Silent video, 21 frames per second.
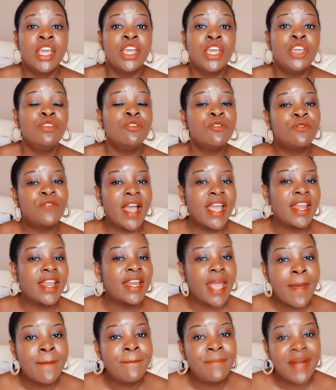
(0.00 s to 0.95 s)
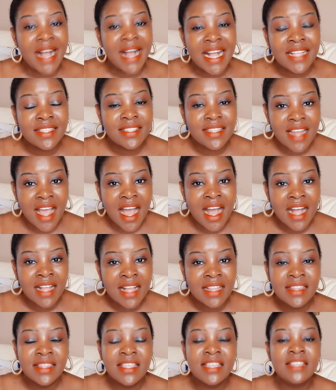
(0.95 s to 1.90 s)
You find a partner,
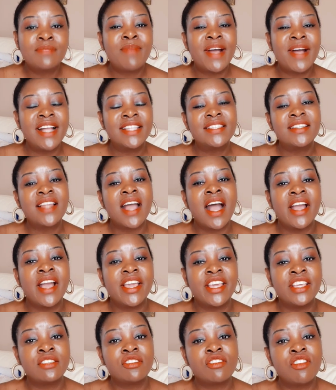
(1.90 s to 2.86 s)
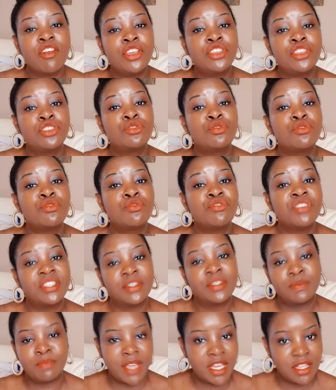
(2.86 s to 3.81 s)
this partner is going to
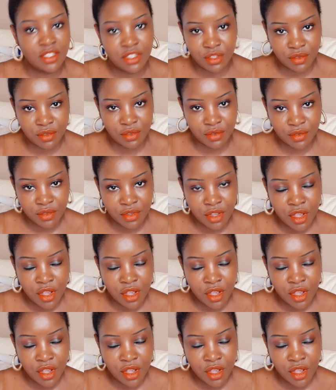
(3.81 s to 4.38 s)
respect you